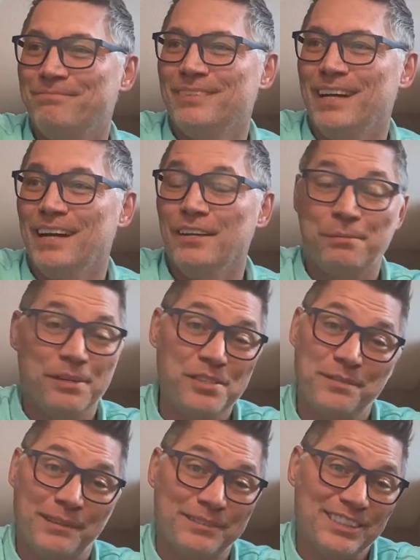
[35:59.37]
especially
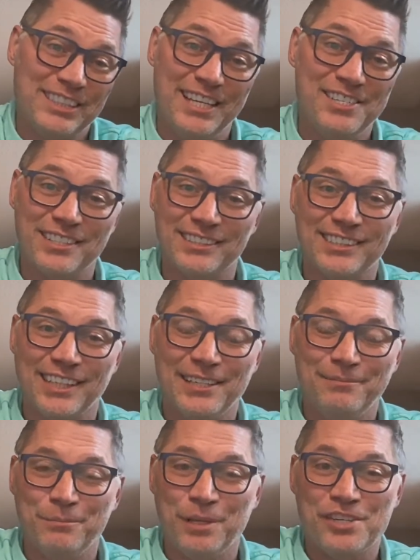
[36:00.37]
if you have a staging site,
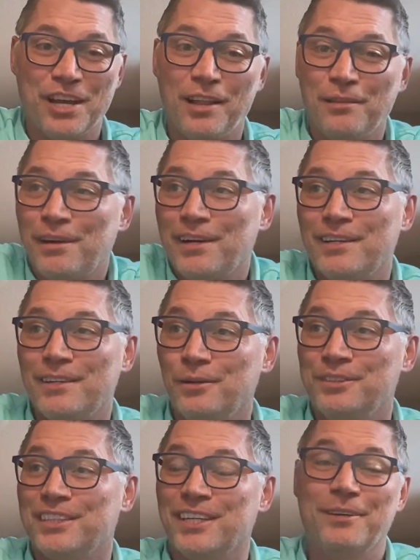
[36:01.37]
which all of our
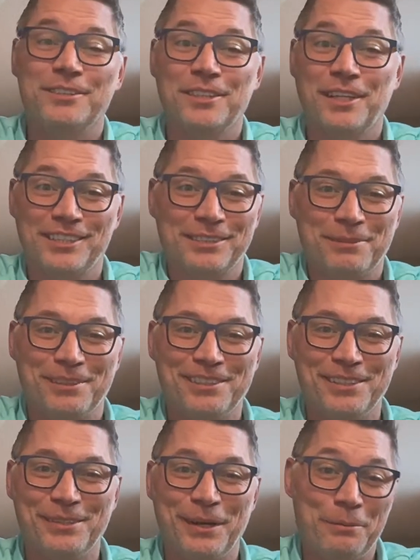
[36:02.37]
hosting customers
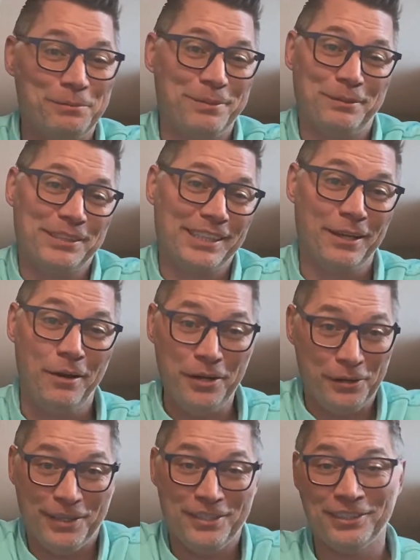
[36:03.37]
do, I would say, oh,
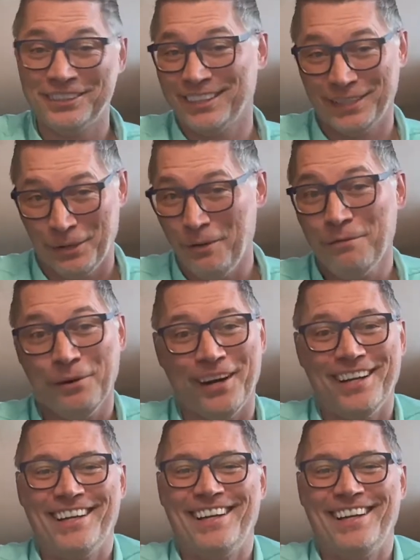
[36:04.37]
you're interested? Go for it.